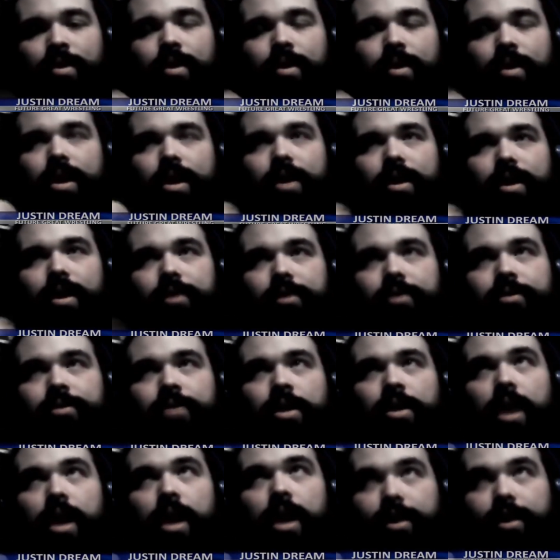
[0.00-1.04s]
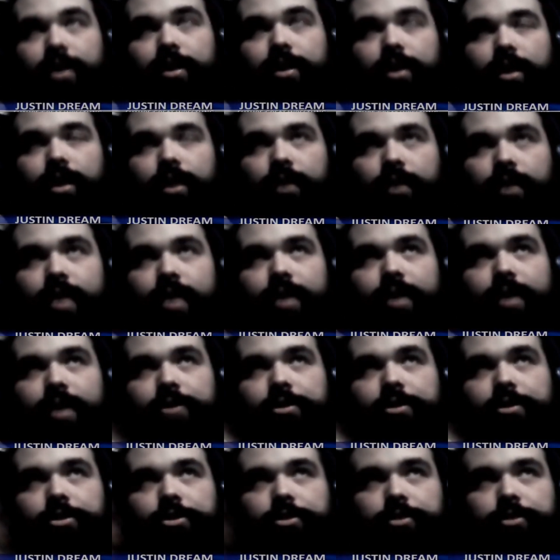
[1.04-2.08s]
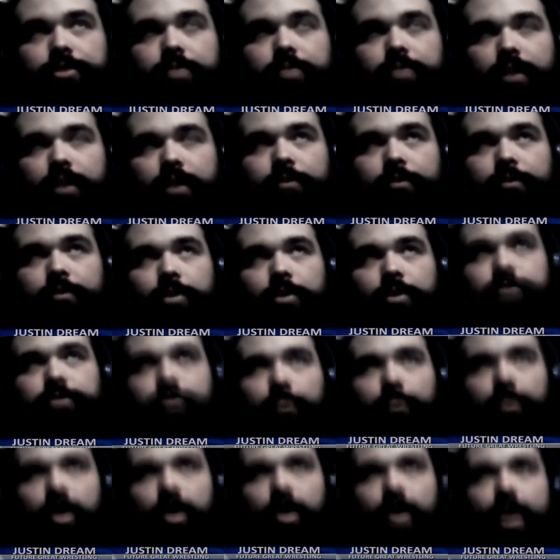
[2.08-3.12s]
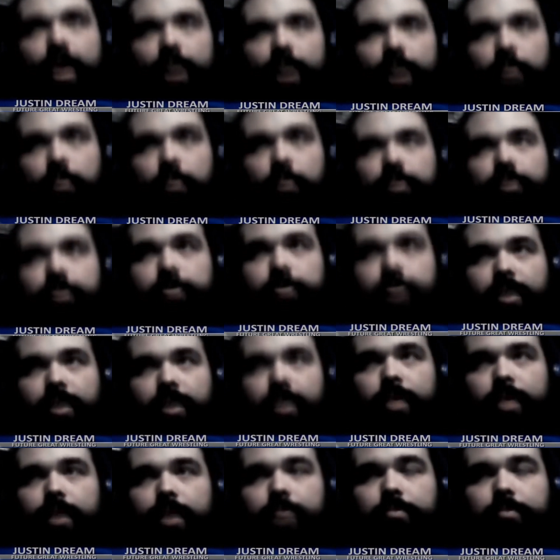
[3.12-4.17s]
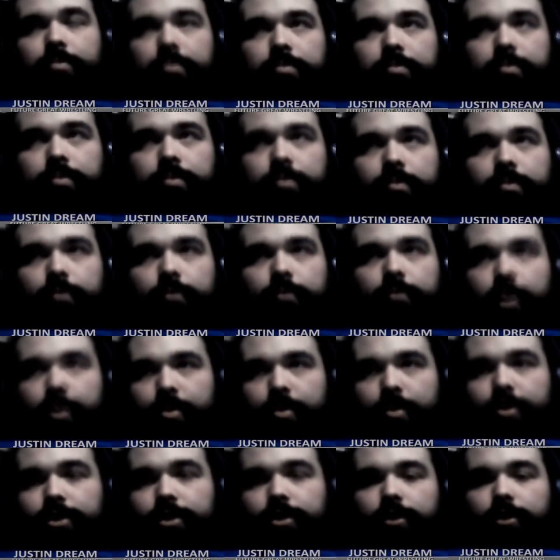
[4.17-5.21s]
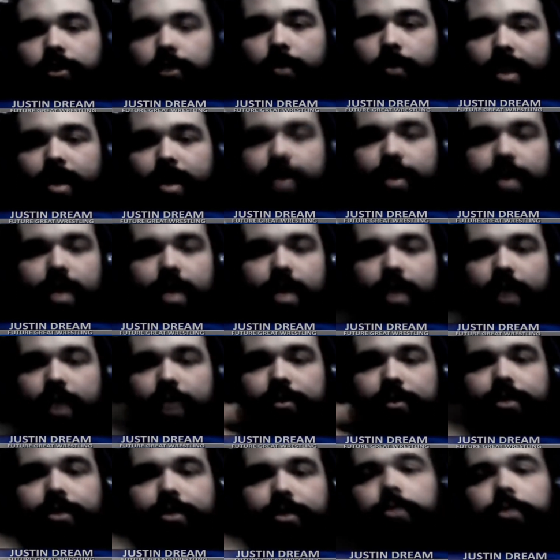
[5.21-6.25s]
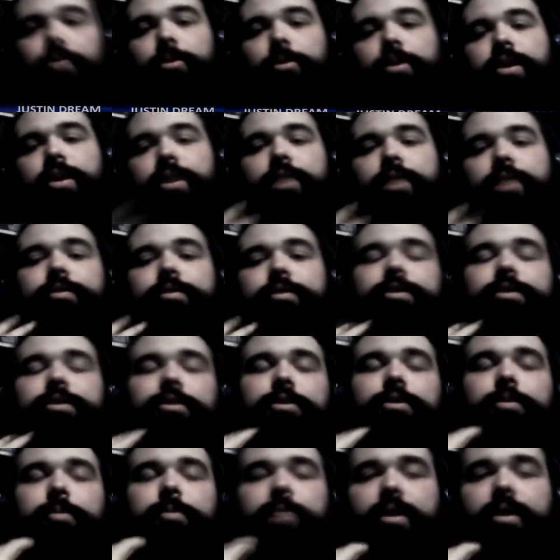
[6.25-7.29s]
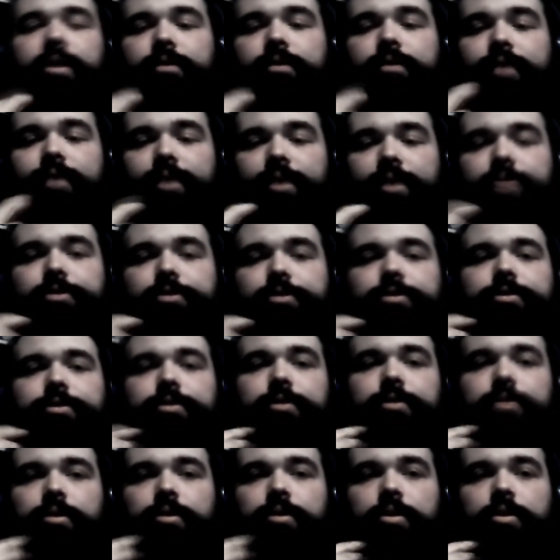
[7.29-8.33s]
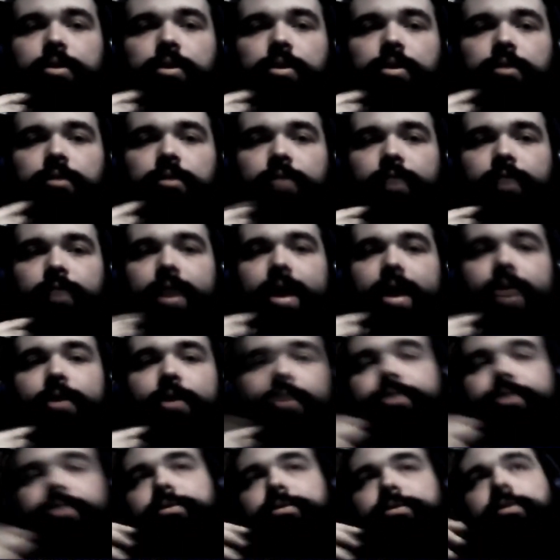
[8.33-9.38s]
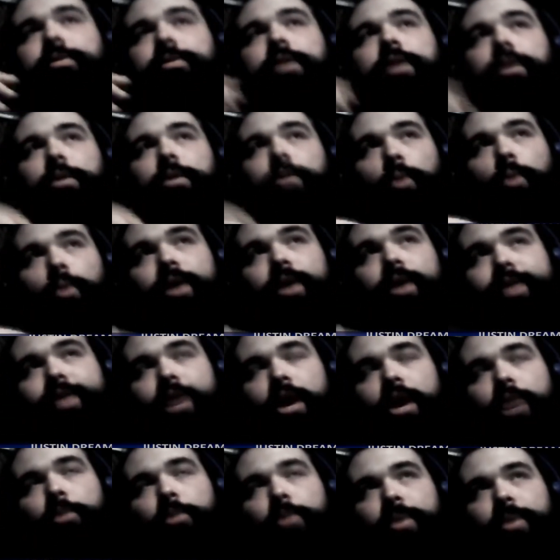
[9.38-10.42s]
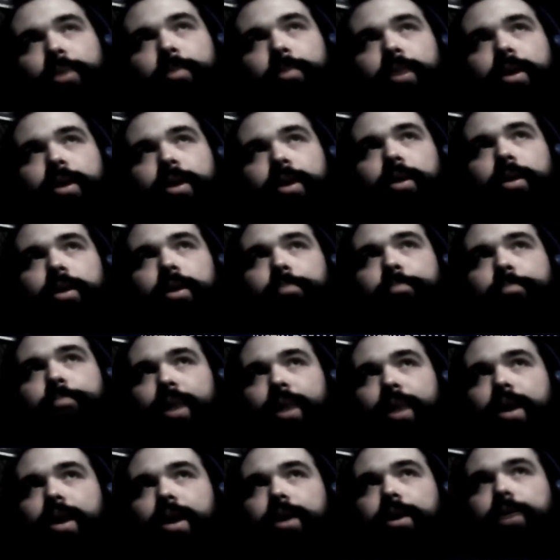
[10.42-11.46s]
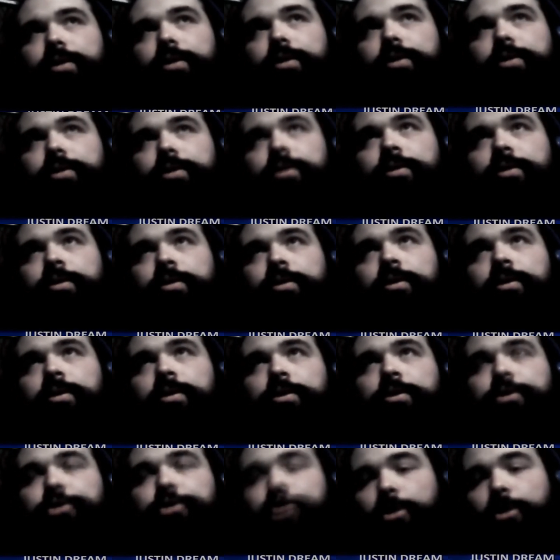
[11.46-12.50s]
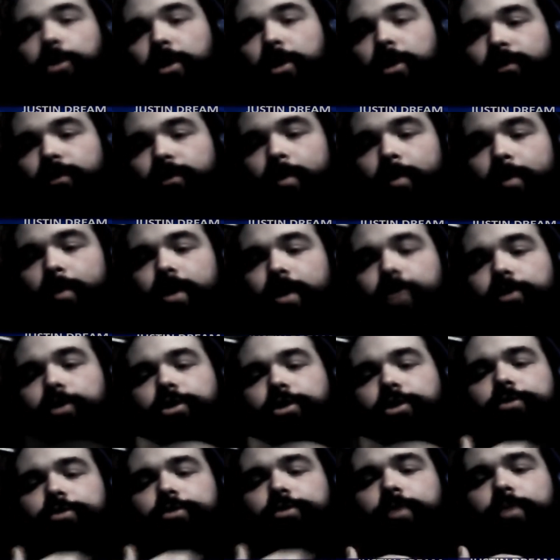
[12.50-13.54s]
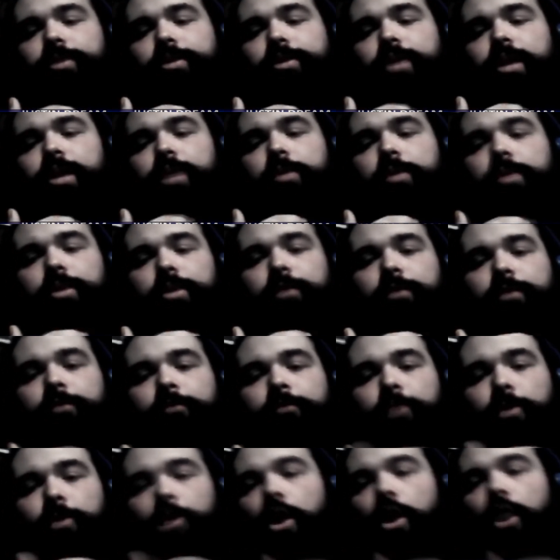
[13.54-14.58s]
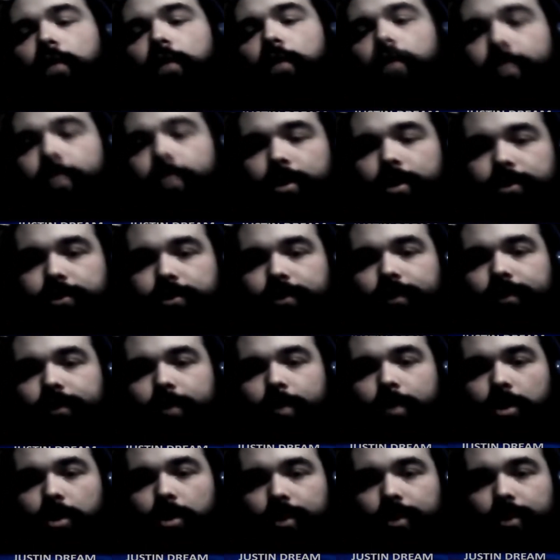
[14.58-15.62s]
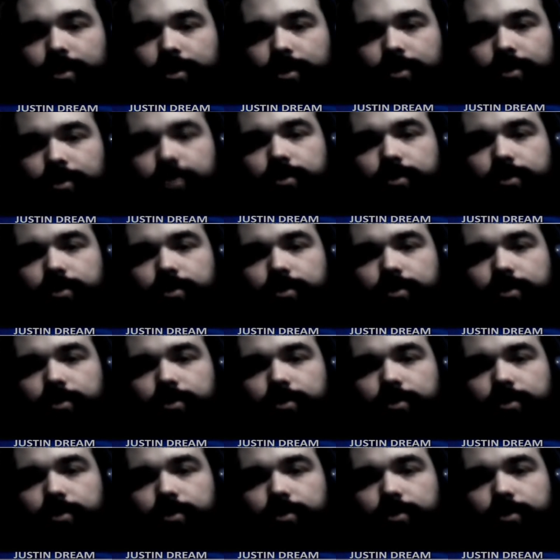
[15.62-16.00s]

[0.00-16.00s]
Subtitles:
Yeah, ideally that's of course what I want to be what brings home the bacon every single week, every single month. That's right now it was helping me pay so much for bills, it just wasn't able to afford all the bills at the moment.